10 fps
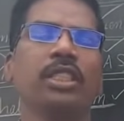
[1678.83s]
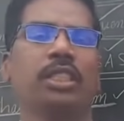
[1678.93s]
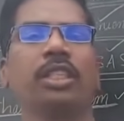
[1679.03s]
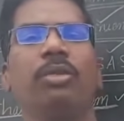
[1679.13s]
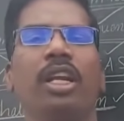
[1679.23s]
this
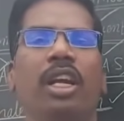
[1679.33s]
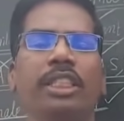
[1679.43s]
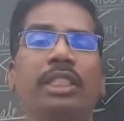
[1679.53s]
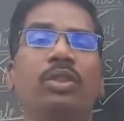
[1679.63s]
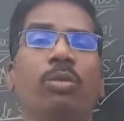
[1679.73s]
similar
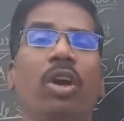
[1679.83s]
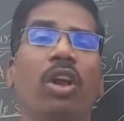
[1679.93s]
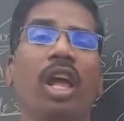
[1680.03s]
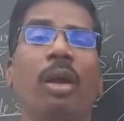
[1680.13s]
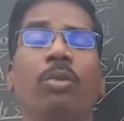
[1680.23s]
concept,
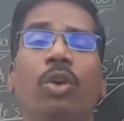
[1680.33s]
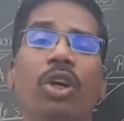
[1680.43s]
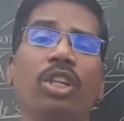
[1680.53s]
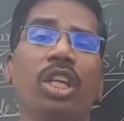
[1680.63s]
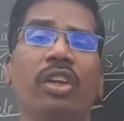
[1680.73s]
tomorrow I am
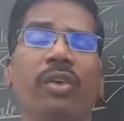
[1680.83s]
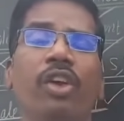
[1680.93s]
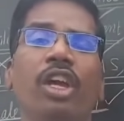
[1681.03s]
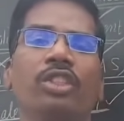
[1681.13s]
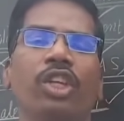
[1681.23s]
going to
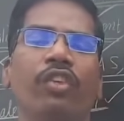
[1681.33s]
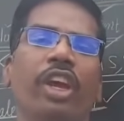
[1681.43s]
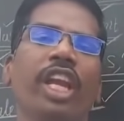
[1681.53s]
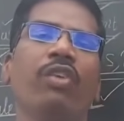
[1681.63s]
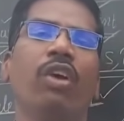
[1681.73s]
give a
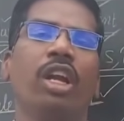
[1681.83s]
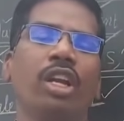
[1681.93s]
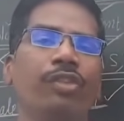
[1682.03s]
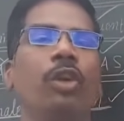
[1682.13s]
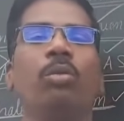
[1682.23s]
very
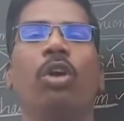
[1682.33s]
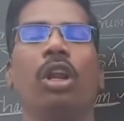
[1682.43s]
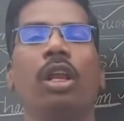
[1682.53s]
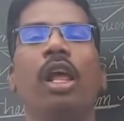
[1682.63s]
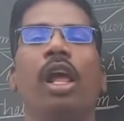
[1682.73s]
wonderful
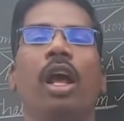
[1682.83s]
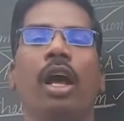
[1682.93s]
model